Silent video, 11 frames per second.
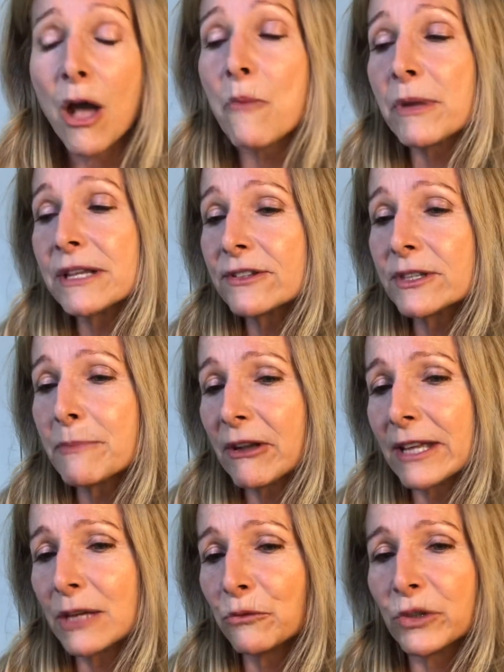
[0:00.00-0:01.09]
But it's just about
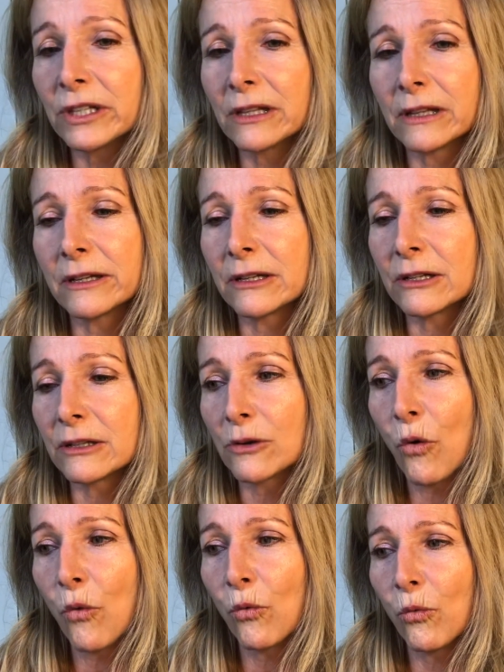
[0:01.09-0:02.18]
getting really clear
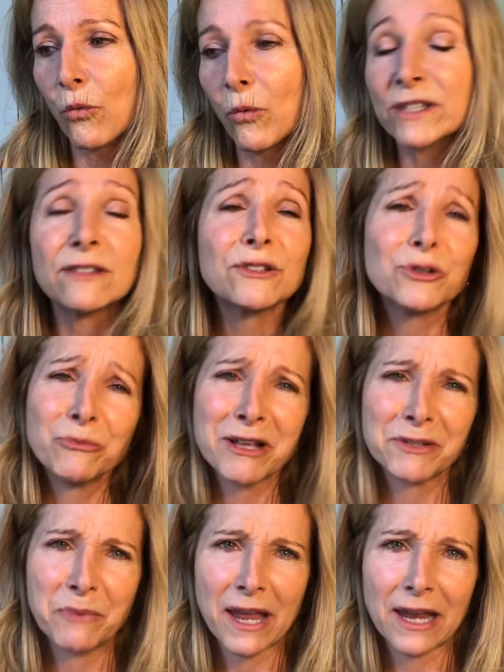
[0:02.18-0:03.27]
what's too
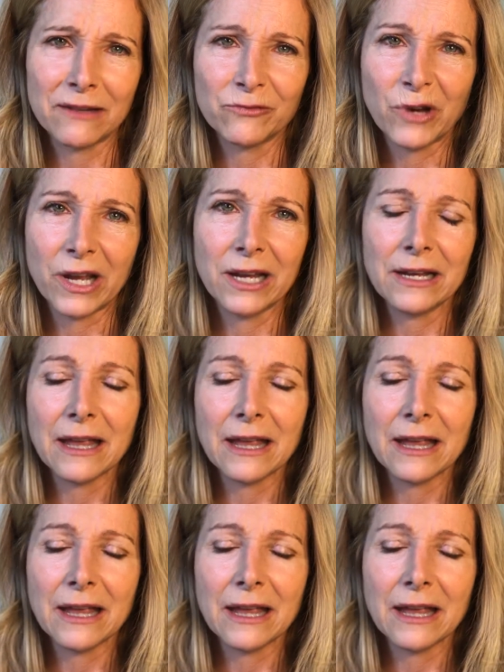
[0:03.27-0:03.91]
much pain, right?